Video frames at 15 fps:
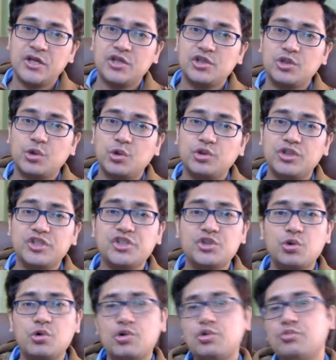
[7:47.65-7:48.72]
So the
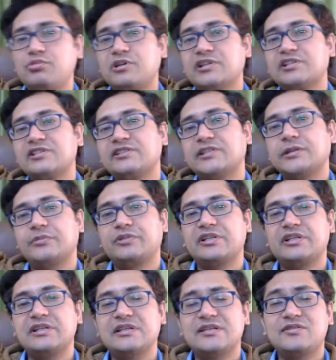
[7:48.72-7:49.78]
storeroom concept
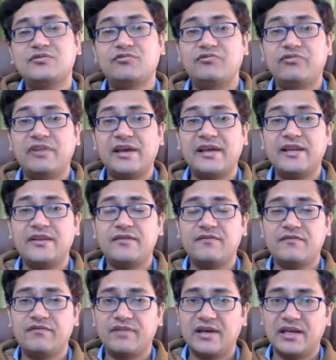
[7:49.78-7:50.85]
is very,
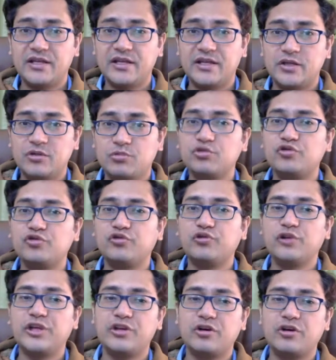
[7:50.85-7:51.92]
very
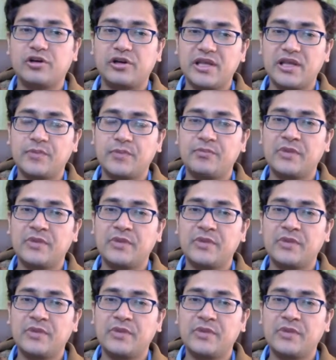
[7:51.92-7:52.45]
useful in your game.